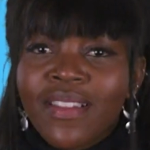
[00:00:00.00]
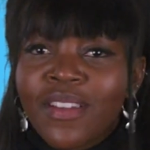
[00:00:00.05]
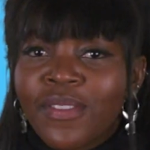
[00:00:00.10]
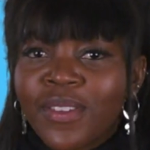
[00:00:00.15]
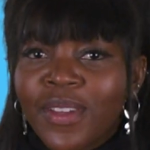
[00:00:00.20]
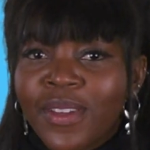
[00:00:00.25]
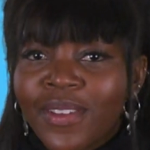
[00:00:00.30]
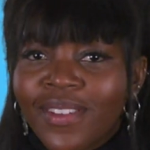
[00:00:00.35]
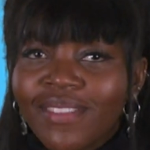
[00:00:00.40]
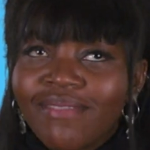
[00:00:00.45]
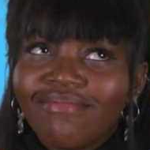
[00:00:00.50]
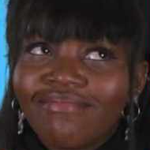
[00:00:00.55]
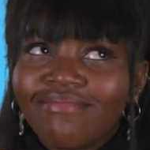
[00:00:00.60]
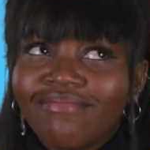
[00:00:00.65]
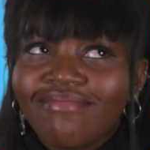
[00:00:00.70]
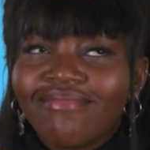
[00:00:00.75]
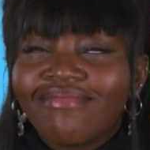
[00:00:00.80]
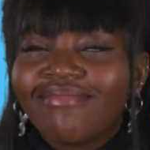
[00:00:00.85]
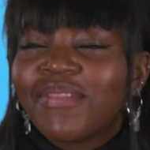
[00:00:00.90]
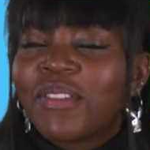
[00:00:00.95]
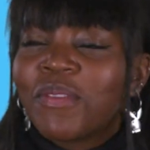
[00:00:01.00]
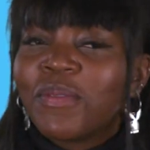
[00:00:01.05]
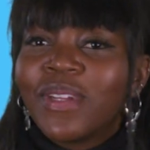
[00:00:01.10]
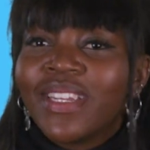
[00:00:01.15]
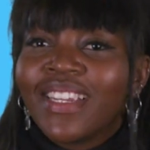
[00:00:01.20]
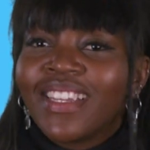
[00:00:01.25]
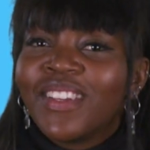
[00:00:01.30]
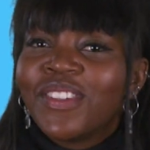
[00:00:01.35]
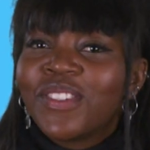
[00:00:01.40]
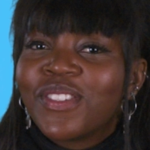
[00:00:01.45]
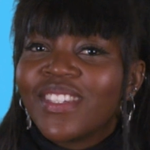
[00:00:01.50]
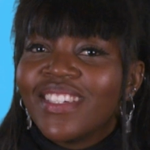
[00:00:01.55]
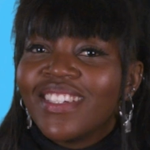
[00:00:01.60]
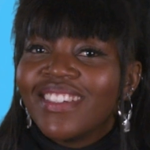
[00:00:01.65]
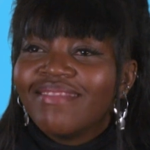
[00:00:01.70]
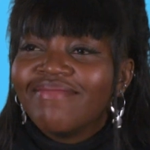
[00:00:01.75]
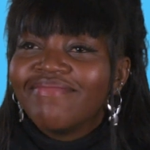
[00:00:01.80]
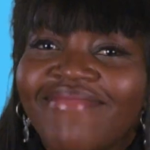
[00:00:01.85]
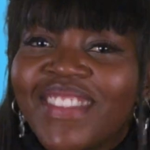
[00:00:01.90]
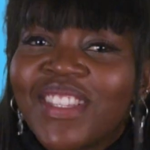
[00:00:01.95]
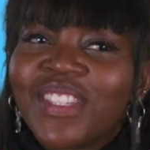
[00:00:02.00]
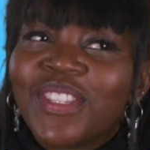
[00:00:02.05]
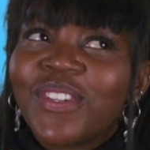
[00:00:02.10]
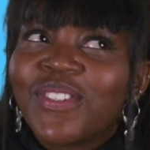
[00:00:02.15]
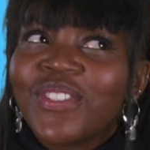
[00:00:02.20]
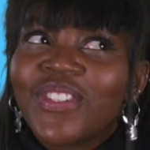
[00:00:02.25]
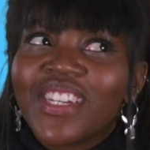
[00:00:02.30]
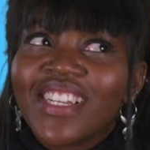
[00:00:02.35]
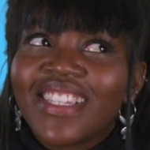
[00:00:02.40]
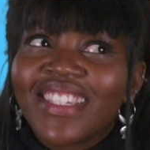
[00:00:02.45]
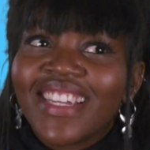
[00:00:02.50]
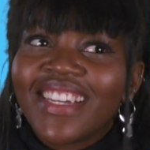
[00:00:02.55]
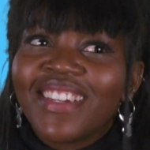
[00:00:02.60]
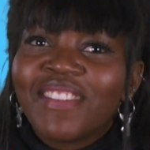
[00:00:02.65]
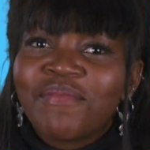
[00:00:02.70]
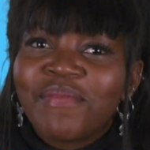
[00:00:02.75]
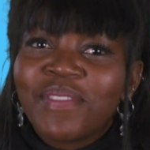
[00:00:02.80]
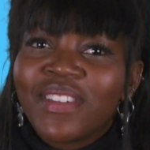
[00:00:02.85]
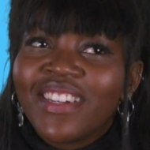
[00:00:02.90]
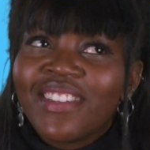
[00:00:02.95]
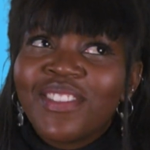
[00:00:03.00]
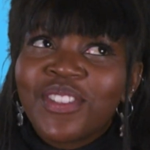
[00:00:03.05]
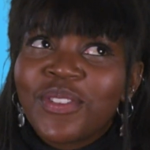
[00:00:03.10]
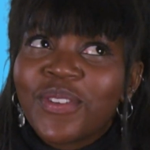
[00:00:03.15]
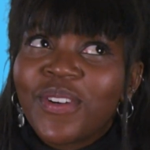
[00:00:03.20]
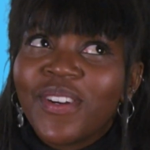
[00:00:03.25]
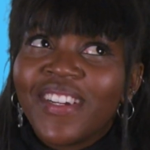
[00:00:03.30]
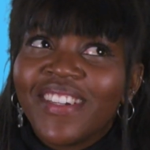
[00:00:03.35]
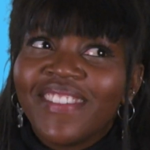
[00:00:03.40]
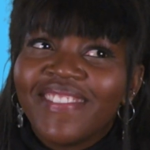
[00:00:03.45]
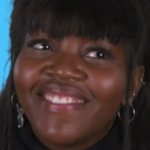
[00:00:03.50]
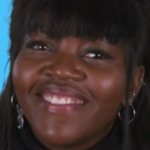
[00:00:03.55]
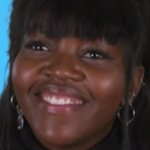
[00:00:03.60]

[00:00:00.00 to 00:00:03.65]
Love You, Whitney Houston. So cheesy, but sure.